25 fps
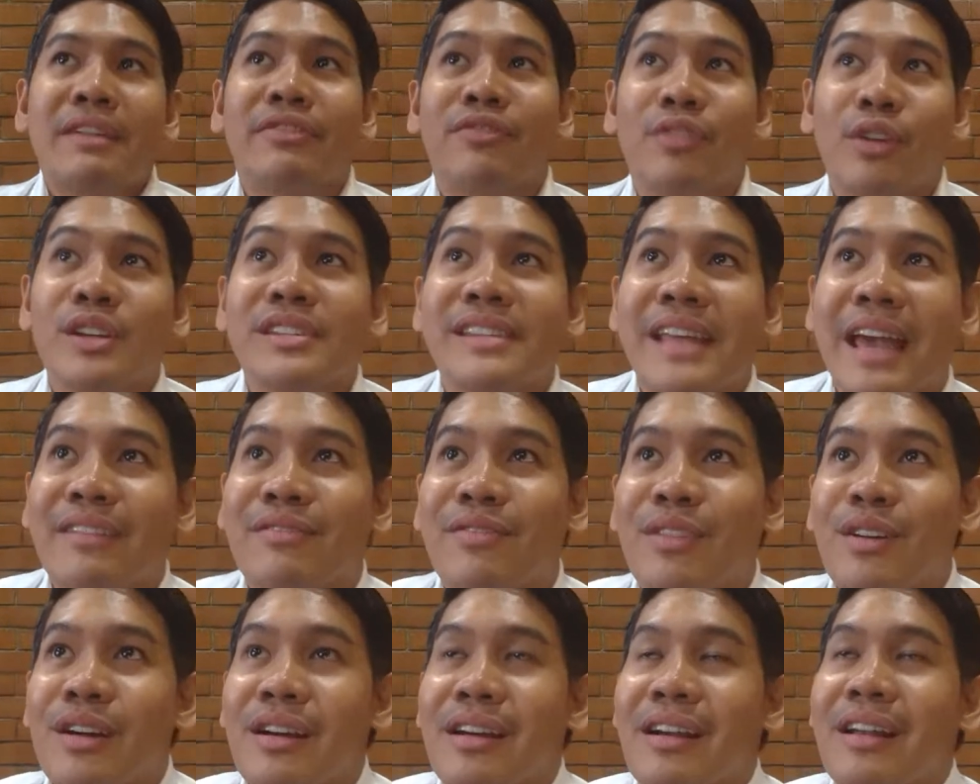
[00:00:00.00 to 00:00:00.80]
first
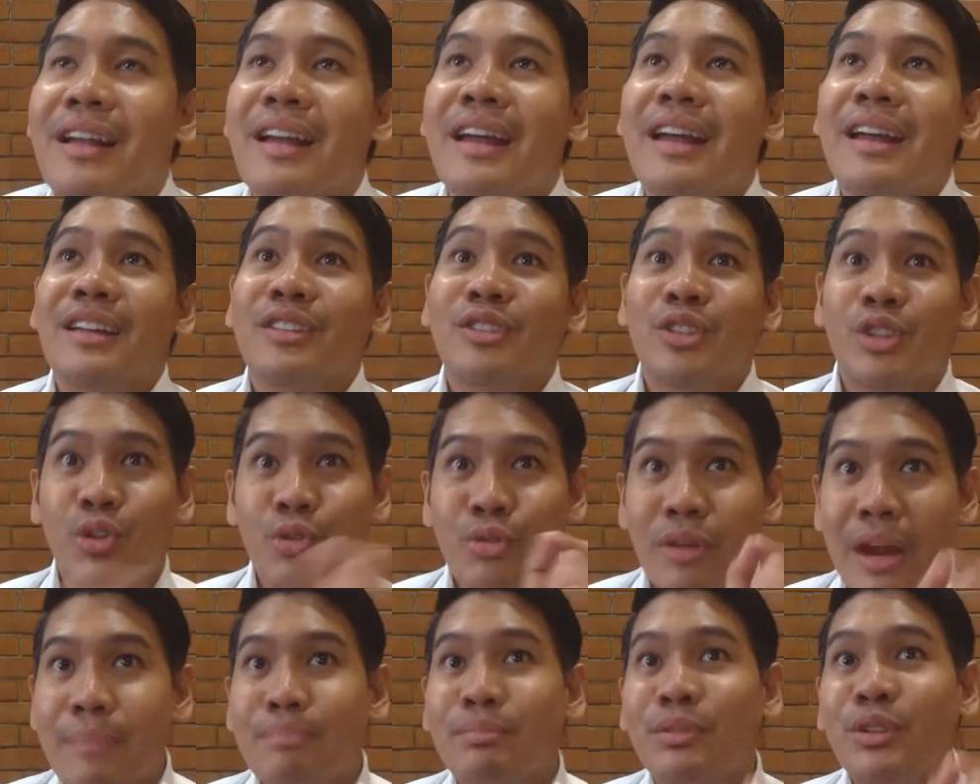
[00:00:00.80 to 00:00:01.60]
ever
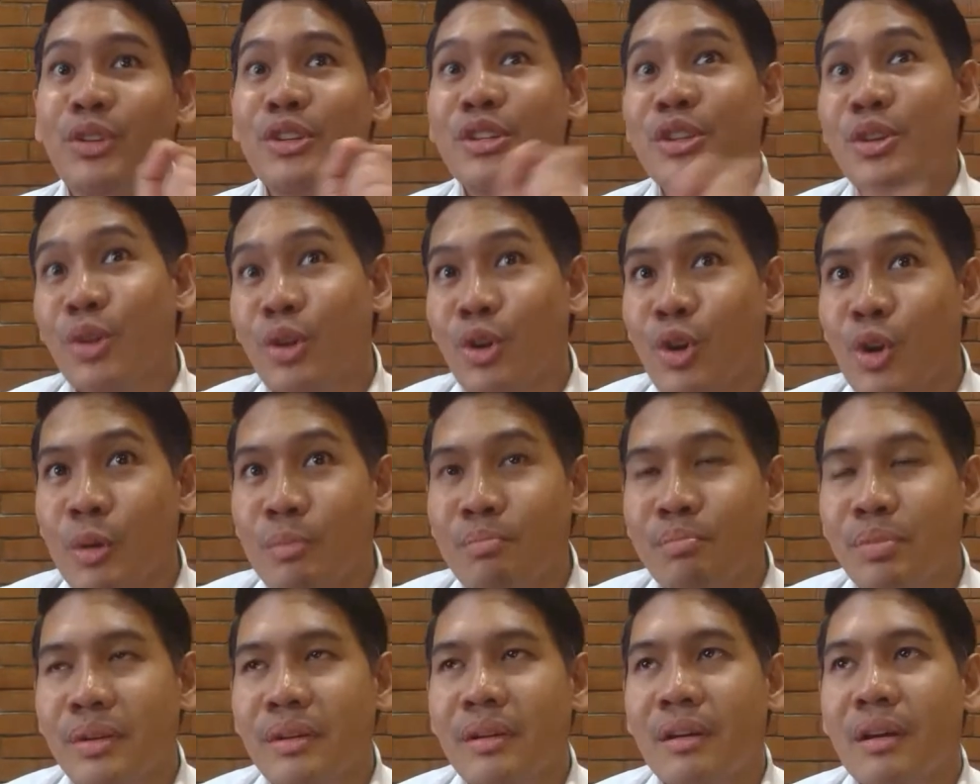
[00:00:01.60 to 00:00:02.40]
trip to
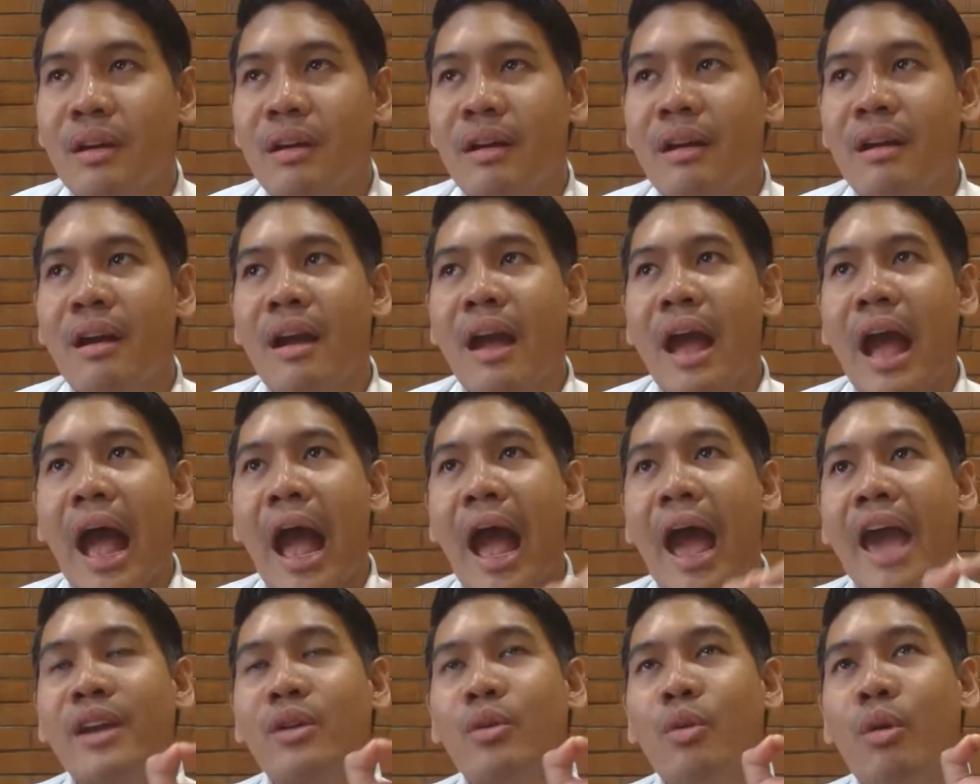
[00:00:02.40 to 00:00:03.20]
Europe,
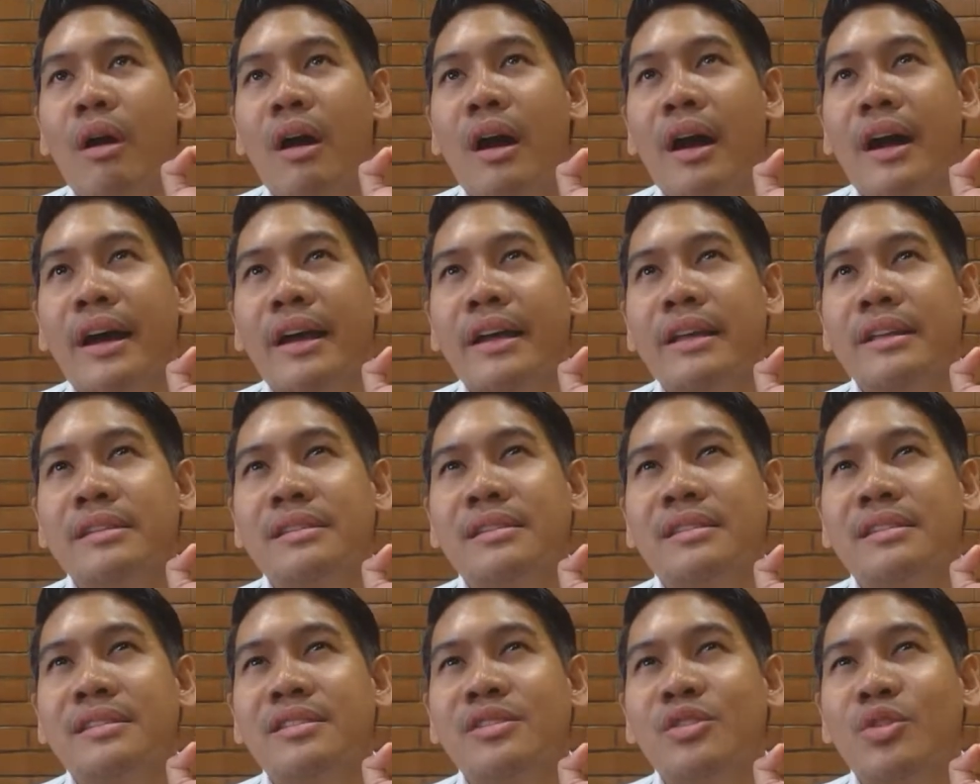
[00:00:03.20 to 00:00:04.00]
I
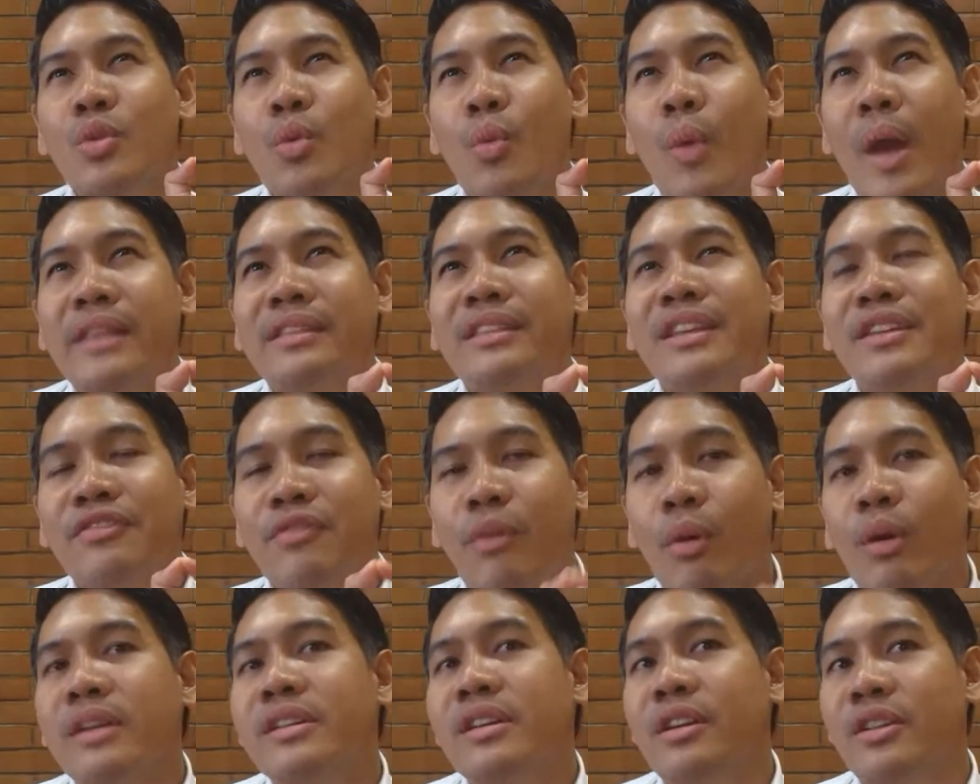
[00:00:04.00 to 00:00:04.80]
was
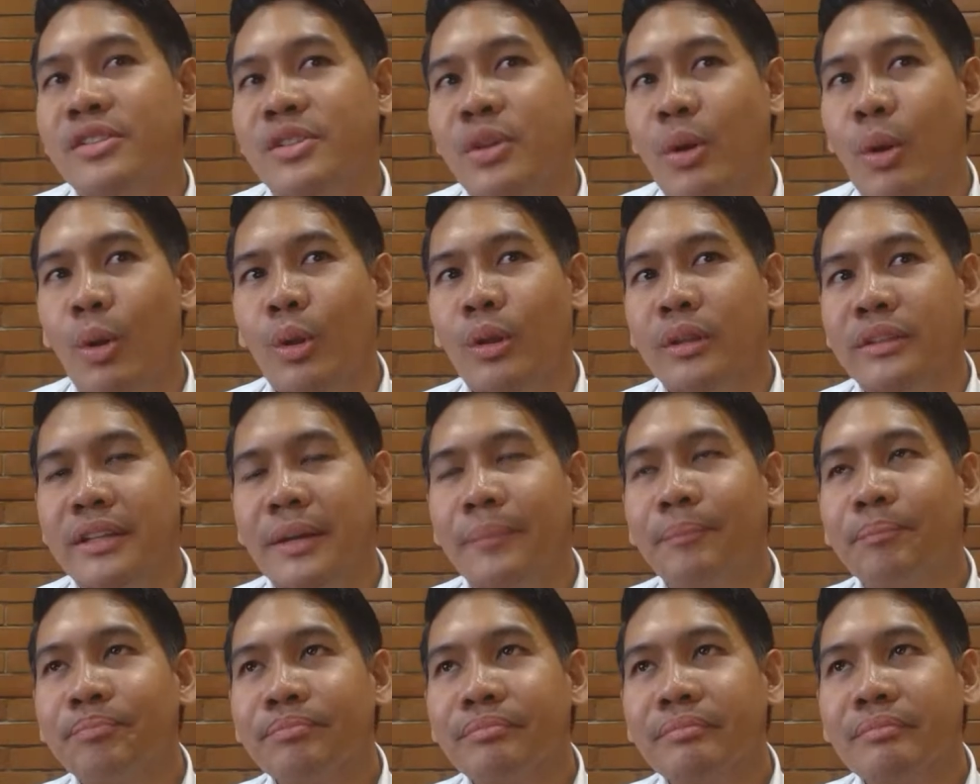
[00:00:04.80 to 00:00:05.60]
24 years old,
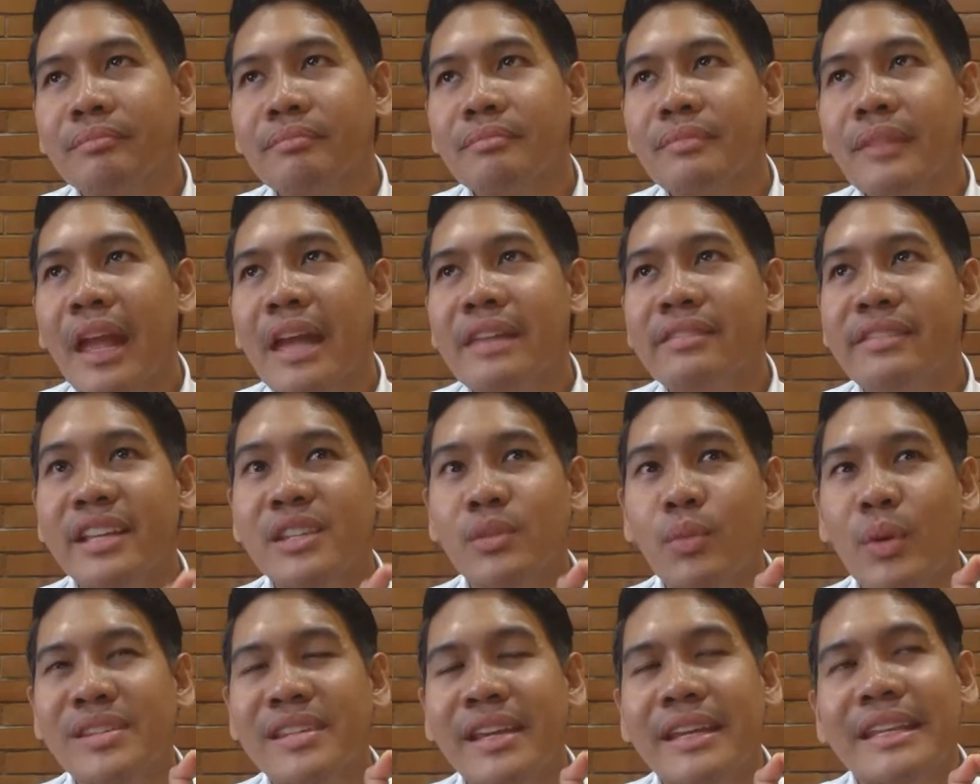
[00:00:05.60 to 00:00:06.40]
and this
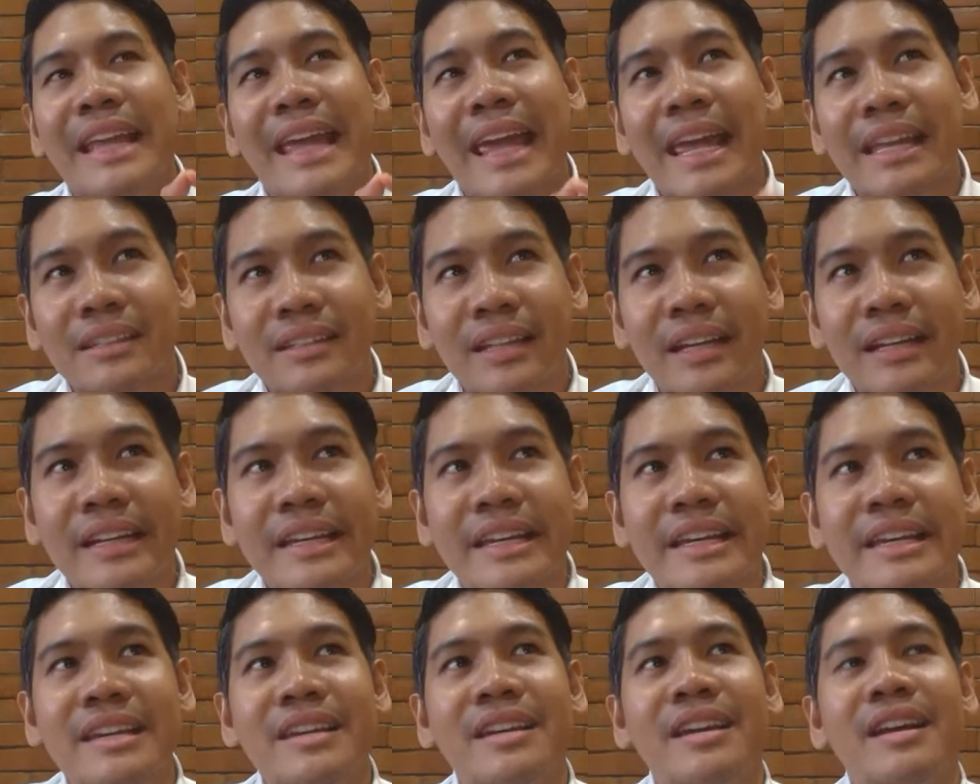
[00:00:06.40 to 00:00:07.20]
was in
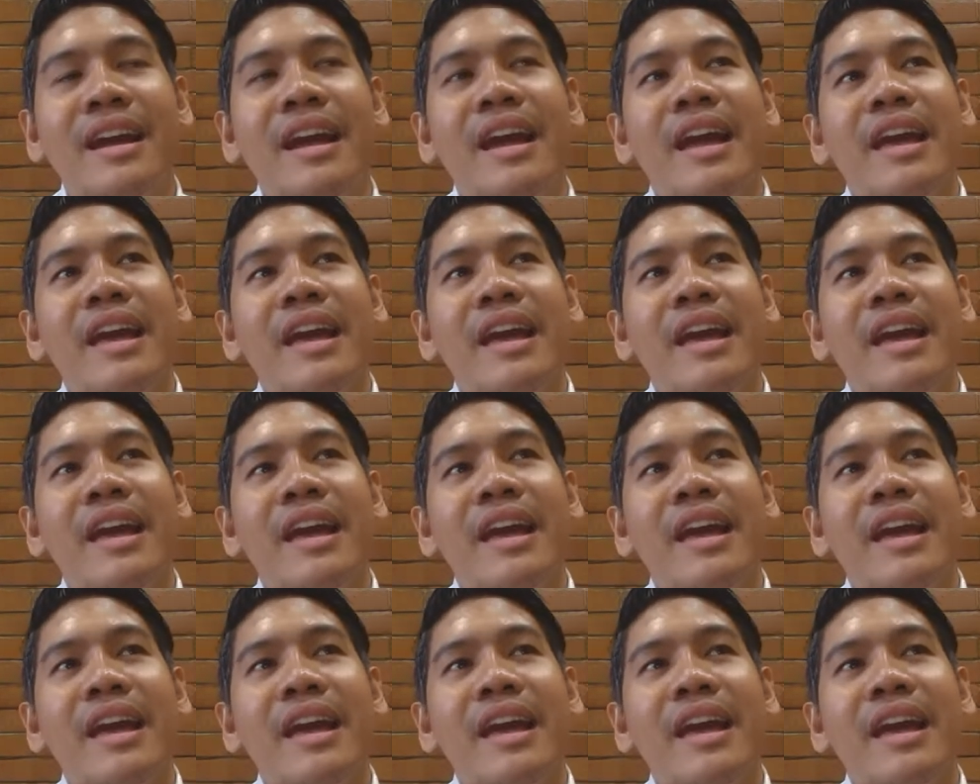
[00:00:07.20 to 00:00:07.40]
Italy.